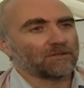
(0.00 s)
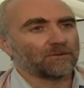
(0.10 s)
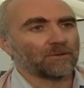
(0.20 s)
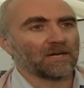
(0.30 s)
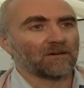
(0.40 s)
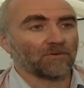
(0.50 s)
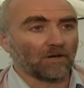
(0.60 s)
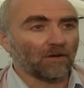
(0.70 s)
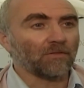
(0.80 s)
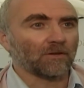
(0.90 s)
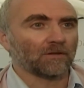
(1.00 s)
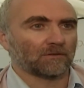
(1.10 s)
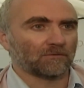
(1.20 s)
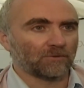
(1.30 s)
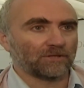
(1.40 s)
You have other
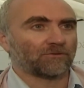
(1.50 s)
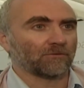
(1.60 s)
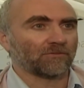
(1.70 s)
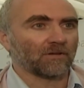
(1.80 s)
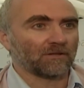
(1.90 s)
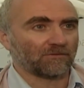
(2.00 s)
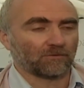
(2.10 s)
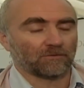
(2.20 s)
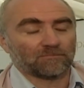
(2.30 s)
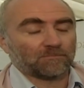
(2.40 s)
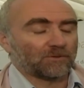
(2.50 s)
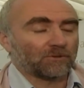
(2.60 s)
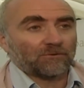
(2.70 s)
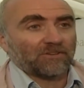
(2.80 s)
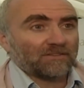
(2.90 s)
ritual sites, sort of, you
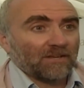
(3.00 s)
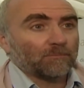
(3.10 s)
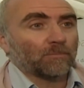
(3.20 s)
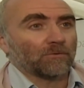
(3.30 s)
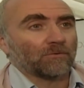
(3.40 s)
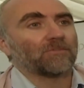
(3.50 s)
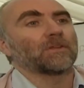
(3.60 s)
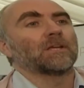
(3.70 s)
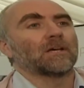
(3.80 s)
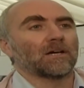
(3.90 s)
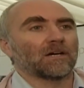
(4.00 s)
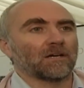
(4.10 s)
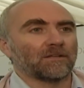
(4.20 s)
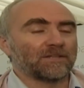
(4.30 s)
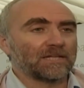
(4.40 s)
could say temples
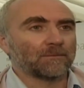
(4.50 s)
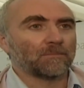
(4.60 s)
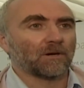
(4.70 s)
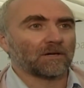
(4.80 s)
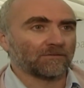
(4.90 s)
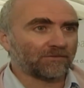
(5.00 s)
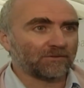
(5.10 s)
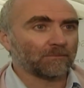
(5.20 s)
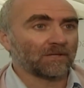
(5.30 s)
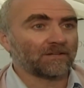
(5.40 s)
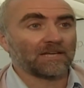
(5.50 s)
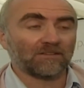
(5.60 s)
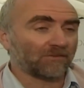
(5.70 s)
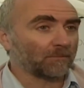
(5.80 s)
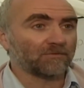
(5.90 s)
uh, nearby of similar
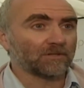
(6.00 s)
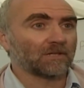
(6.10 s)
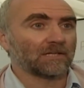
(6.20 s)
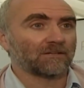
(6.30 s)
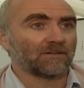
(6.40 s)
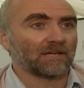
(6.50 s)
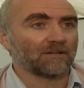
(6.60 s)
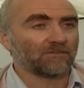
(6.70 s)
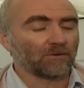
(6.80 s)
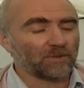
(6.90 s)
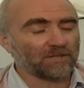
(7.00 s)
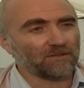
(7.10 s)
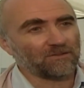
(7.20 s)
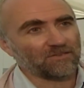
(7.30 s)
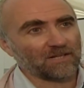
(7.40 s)
dates, some of earlier dates. So we can
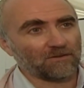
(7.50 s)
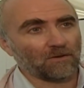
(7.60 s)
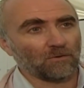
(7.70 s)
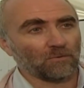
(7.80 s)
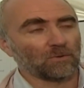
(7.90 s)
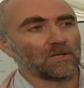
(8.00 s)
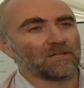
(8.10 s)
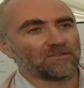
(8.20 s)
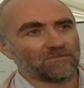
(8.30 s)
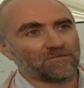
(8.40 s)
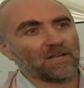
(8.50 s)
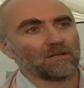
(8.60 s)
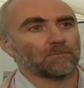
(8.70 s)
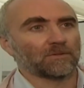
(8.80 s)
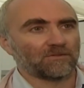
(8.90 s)
understand the whole
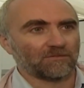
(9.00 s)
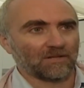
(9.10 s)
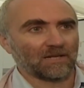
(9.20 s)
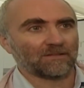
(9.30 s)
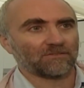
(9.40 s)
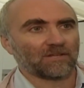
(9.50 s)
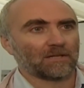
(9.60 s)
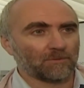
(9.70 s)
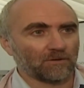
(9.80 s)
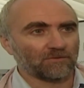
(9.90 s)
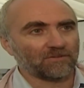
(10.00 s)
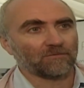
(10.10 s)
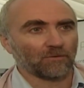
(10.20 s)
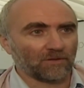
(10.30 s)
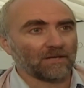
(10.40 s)
development of the landscape over
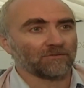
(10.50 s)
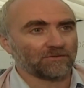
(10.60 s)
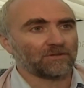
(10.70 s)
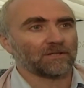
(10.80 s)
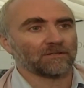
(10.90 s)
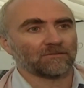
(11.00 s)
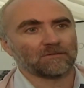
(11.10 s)
several thousand years.